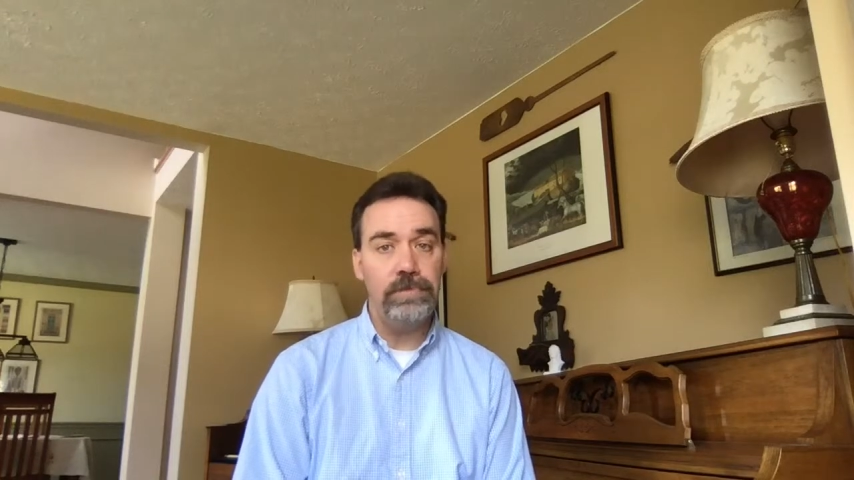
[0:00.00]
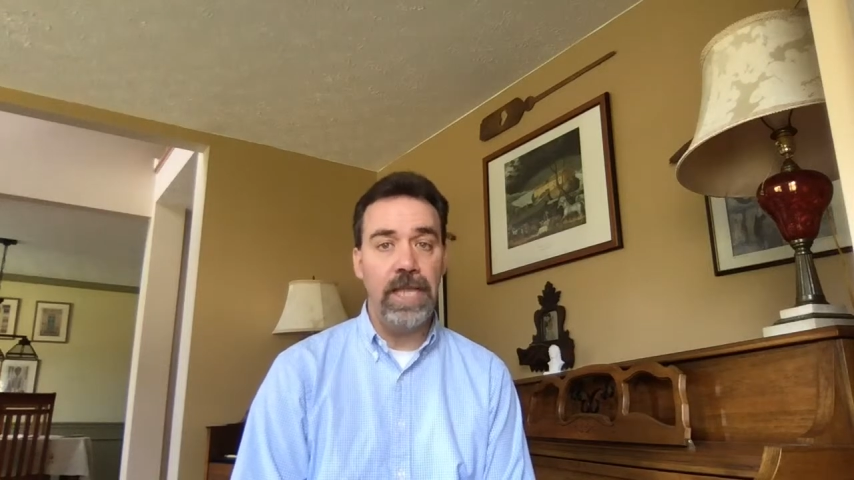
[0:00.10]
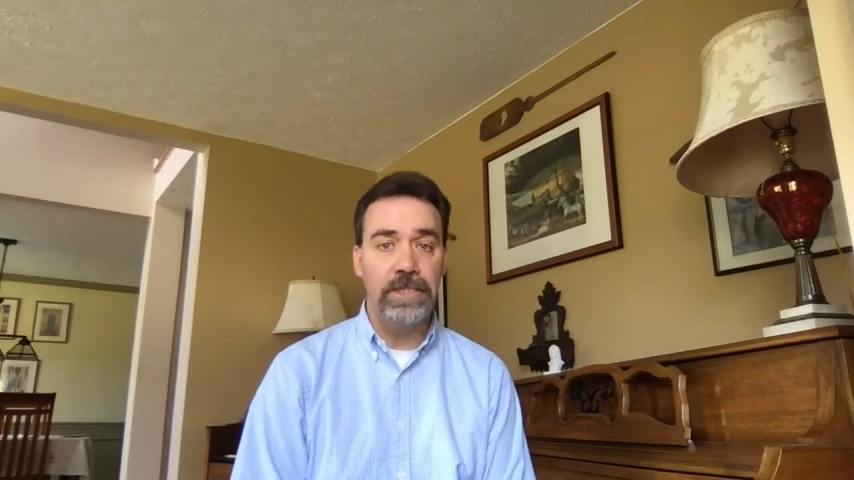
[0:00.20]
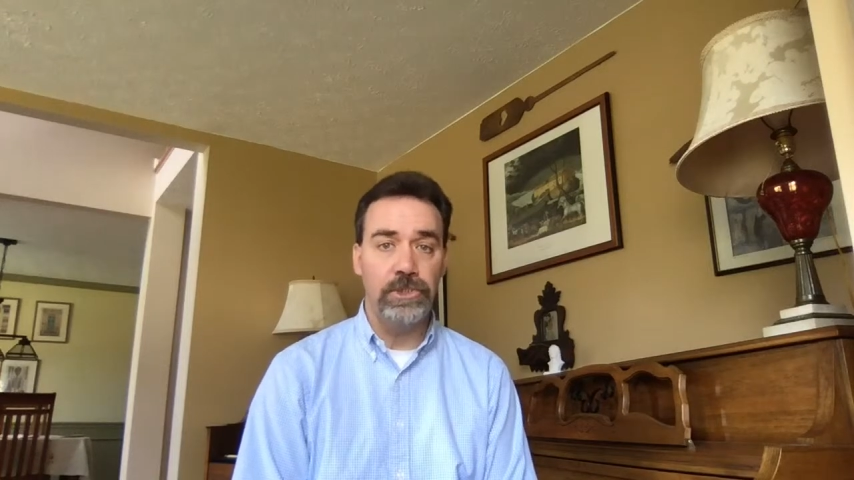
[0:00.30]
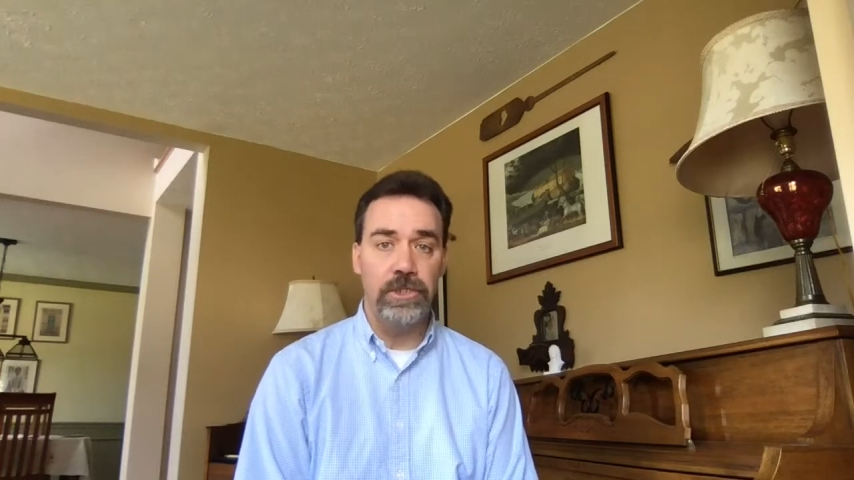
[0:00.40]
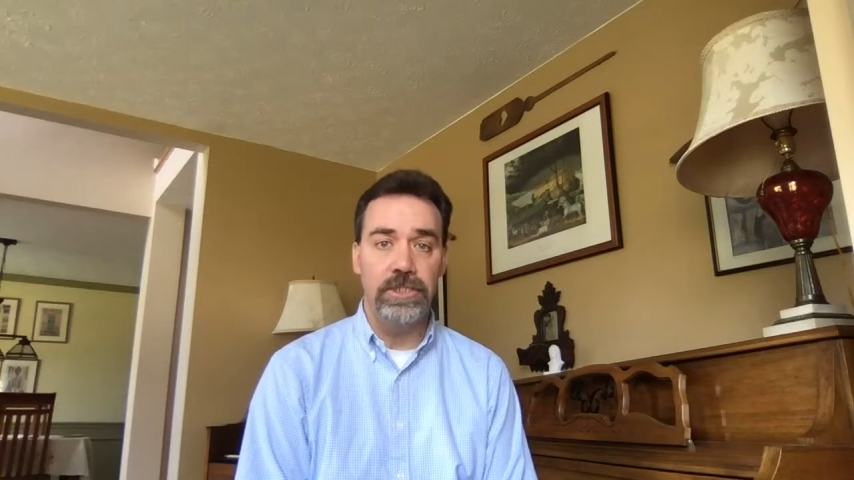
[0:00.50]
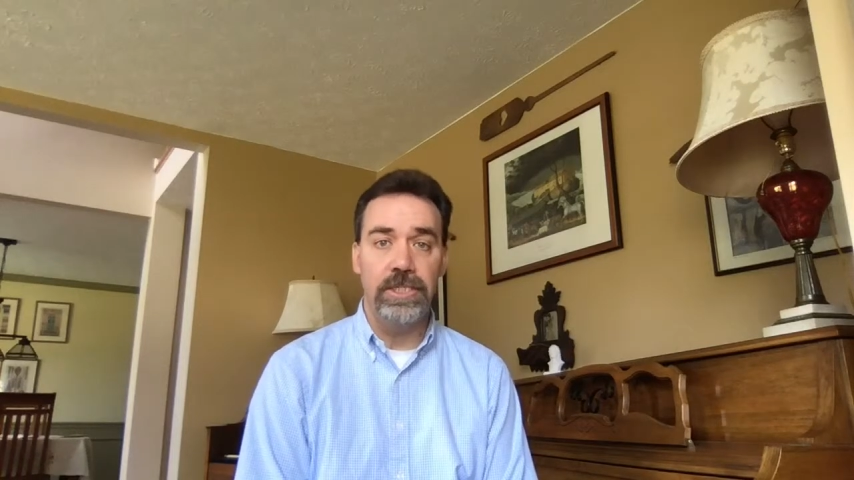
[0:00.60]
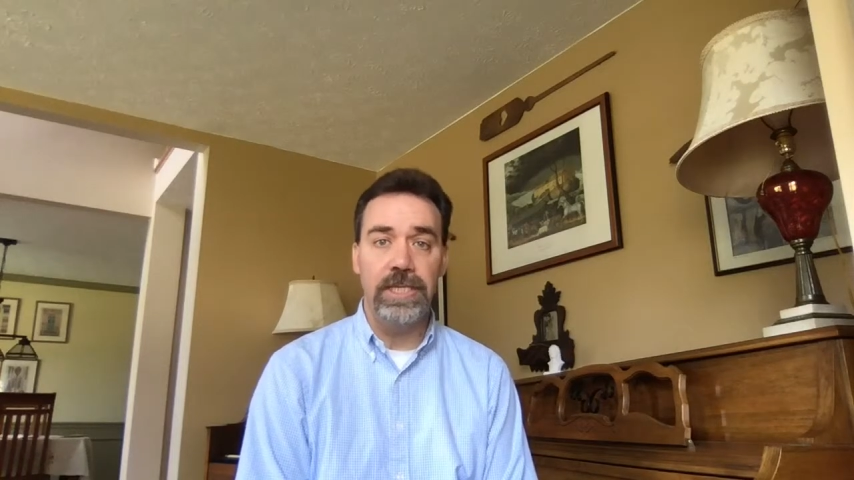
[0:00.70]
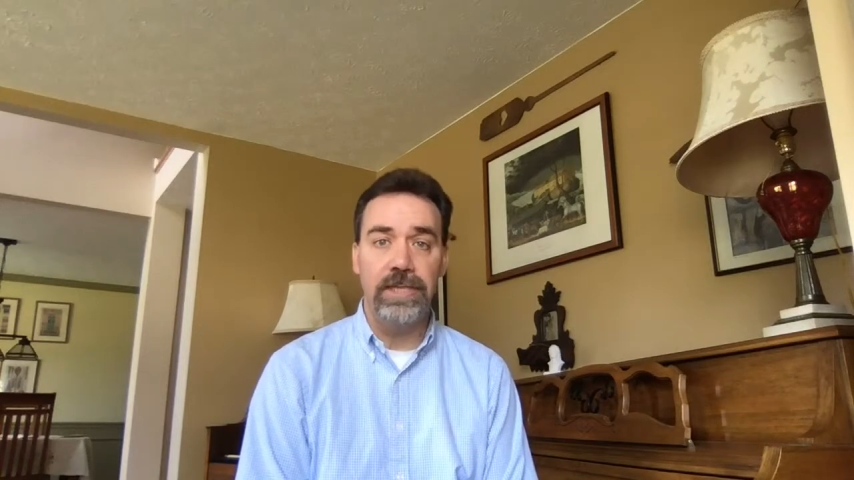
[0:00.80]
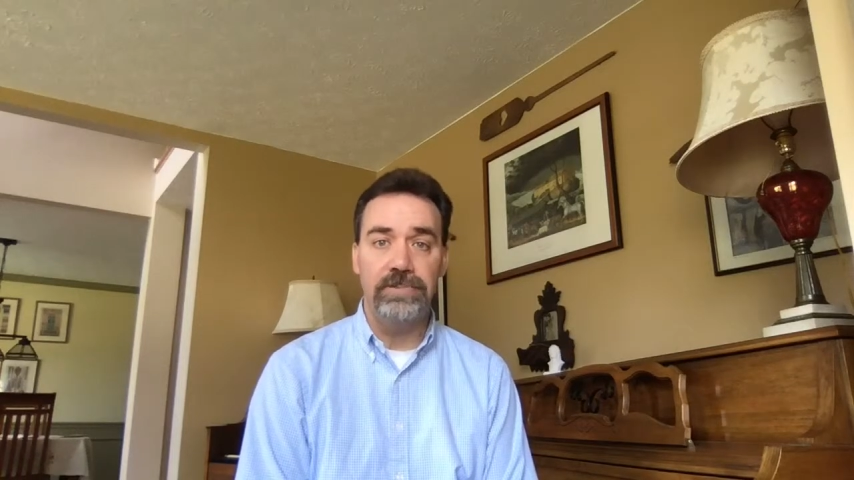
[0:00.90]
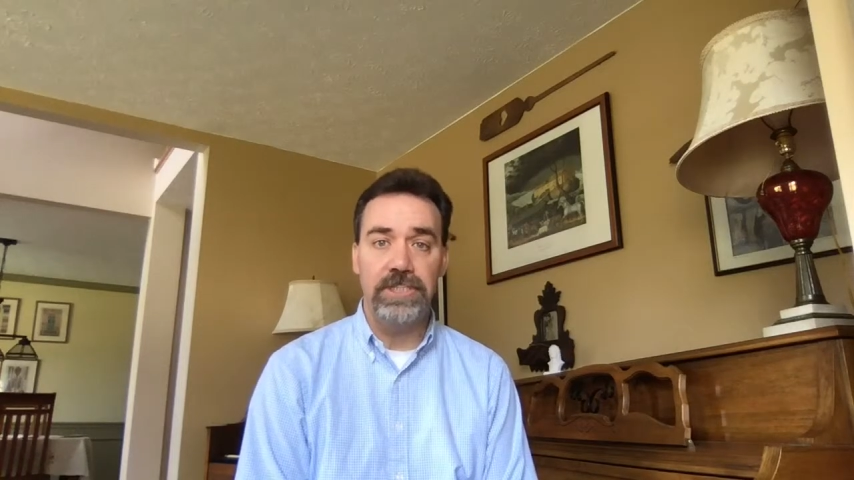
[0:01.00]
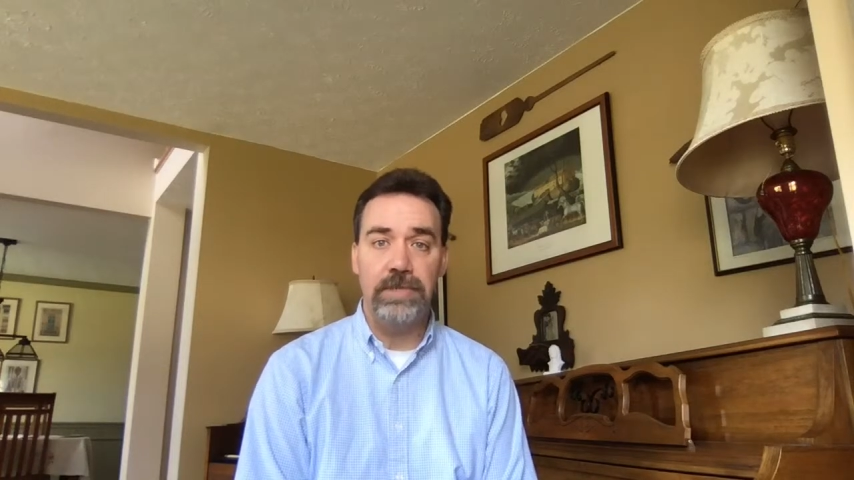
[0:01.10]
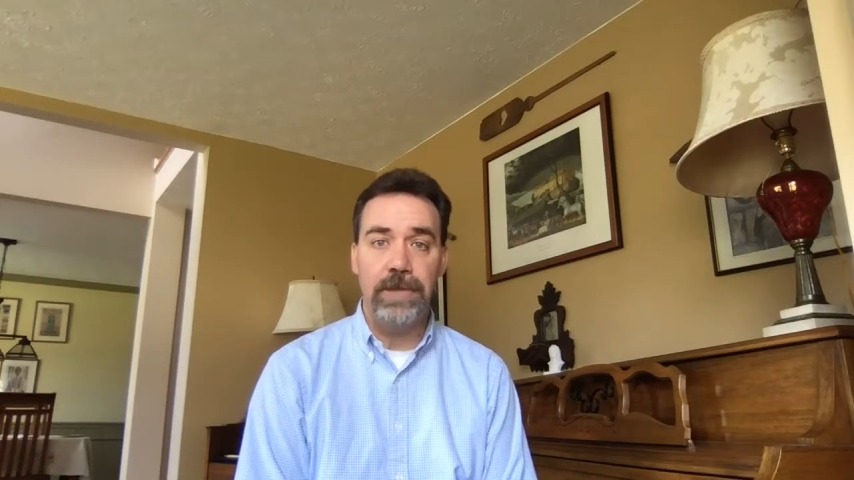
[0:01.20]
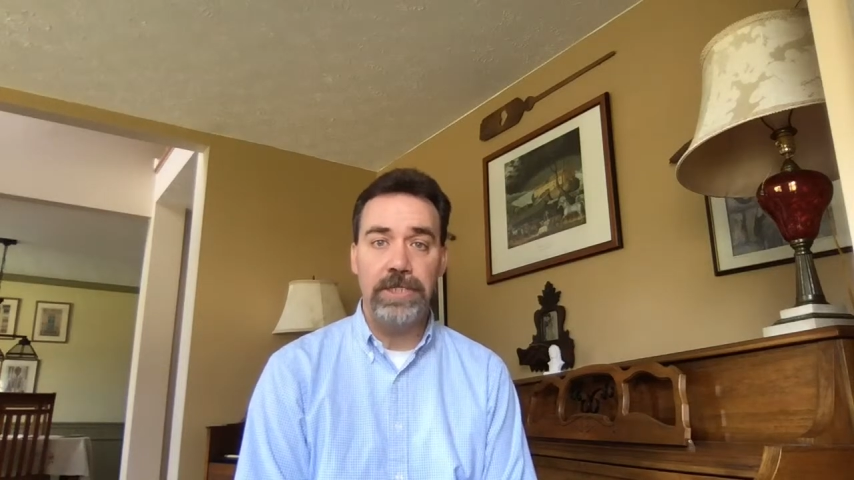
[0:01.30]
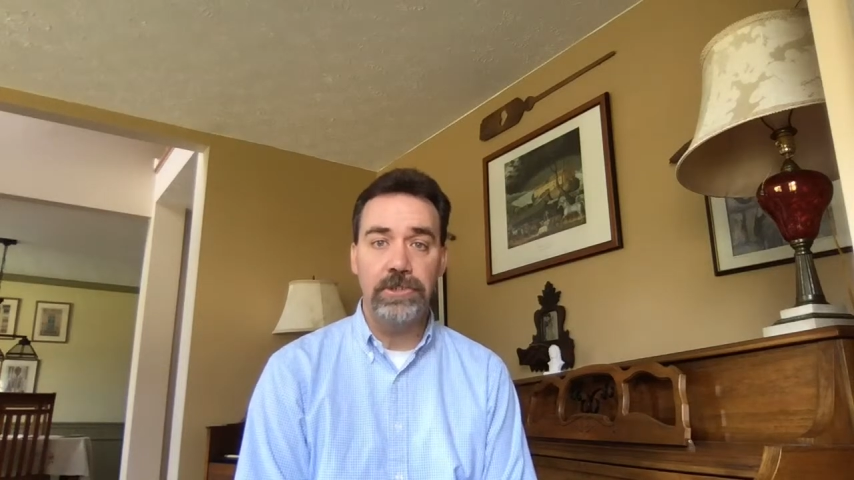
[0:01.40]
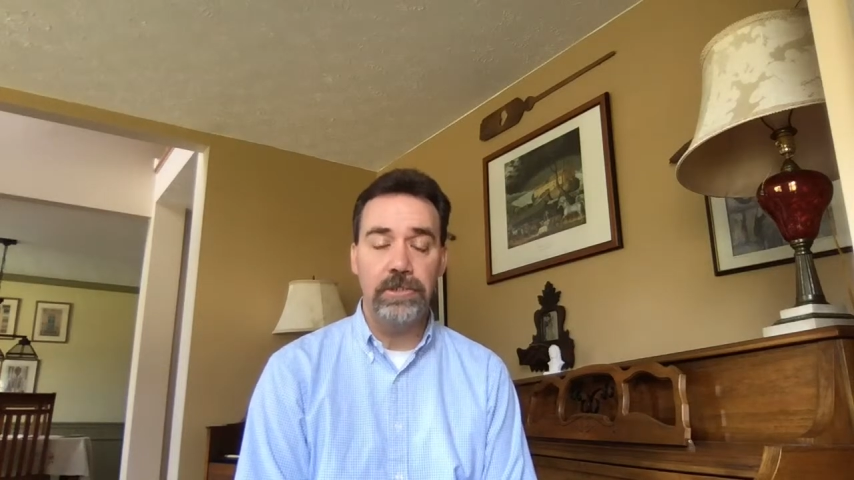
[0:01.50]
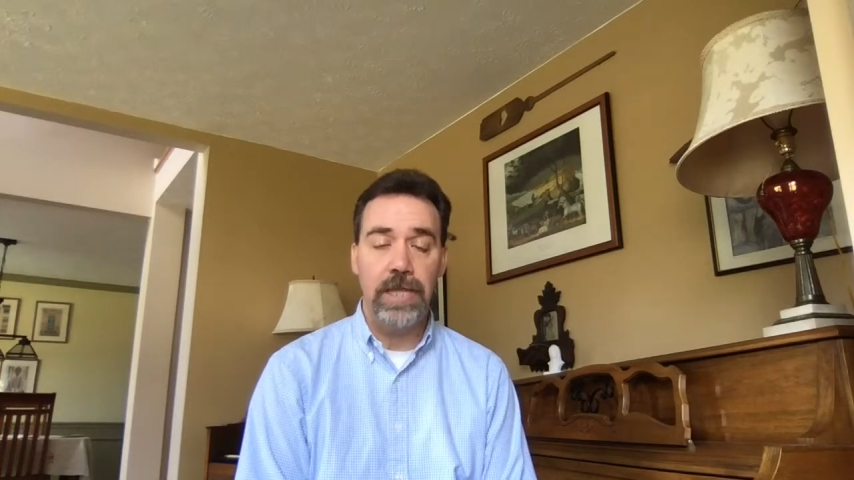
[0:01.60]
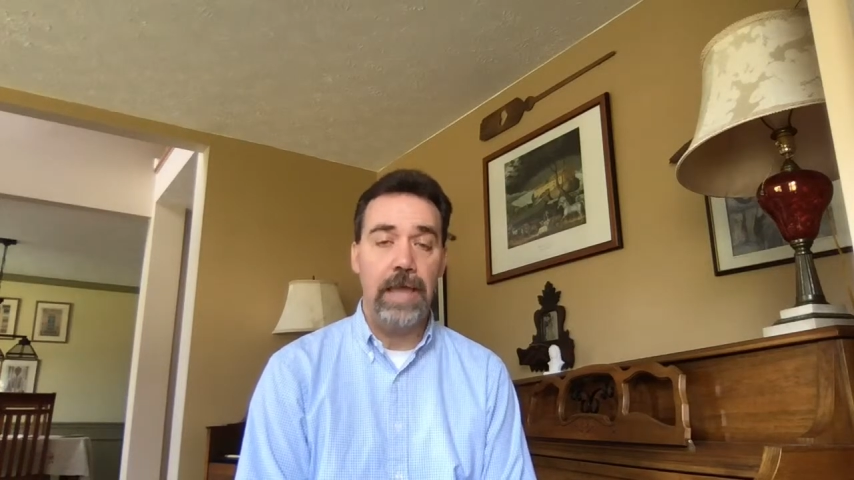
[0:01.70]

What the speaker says: I started in the key of C major,